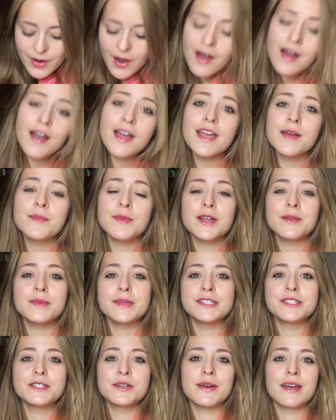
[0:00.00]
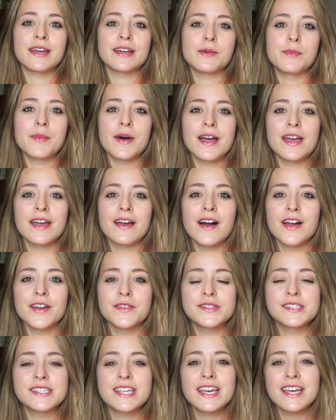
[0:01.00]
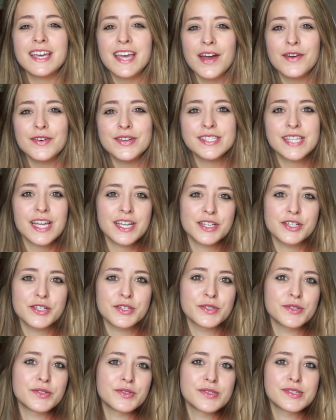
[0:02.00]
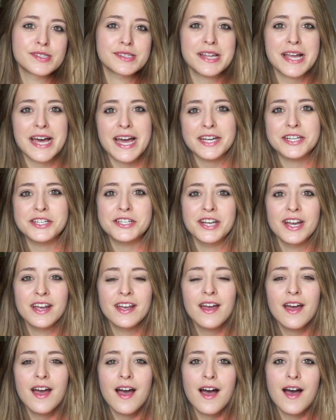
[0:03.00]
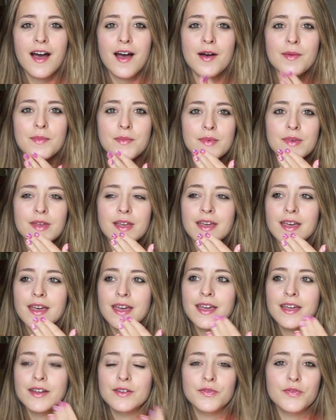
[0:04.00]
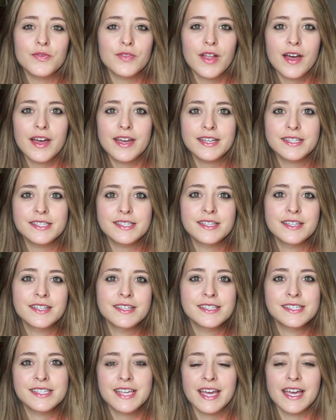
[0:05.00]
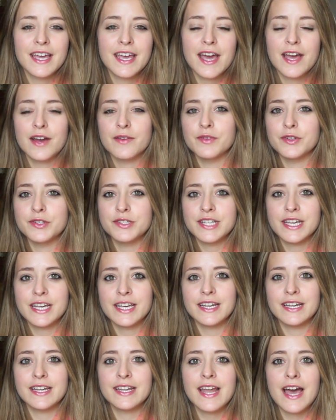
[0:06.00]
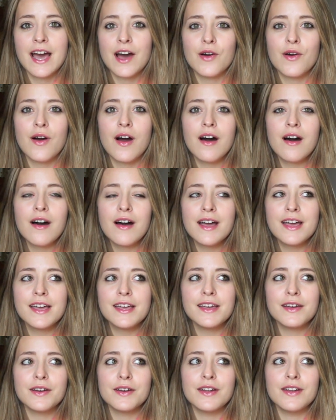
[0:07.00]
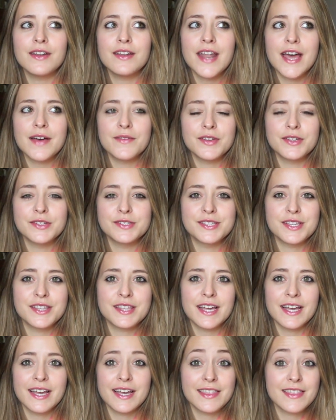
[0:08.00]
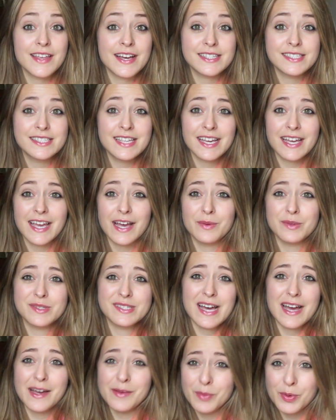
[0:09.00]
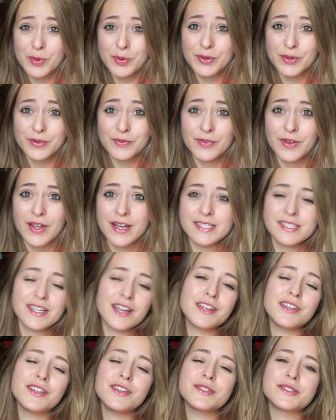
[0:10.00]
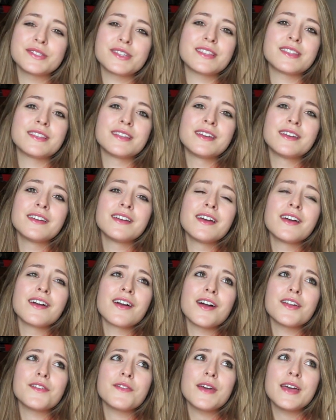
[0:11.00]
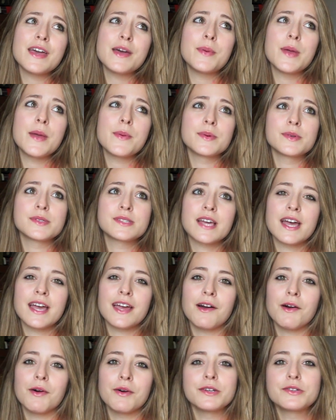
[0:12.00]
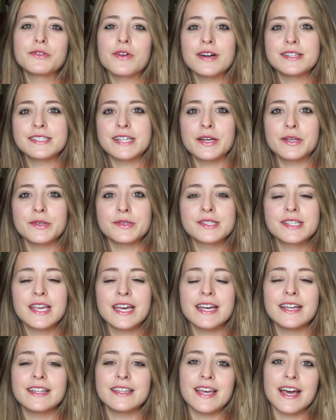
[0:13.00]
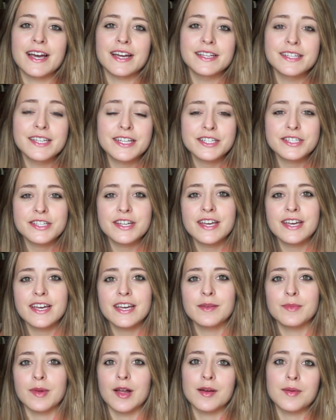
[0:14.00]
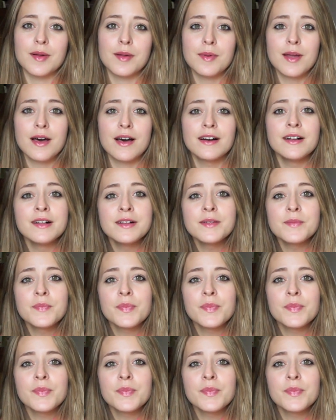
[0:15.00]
I am going to be doing my kind of skincare essentials slash in-flight skincare routine. Now, I never used to think that skincare was that important on flights. I used to kind of hear people say, oh, it dries out your skin, the air conditioning, blah blah blah,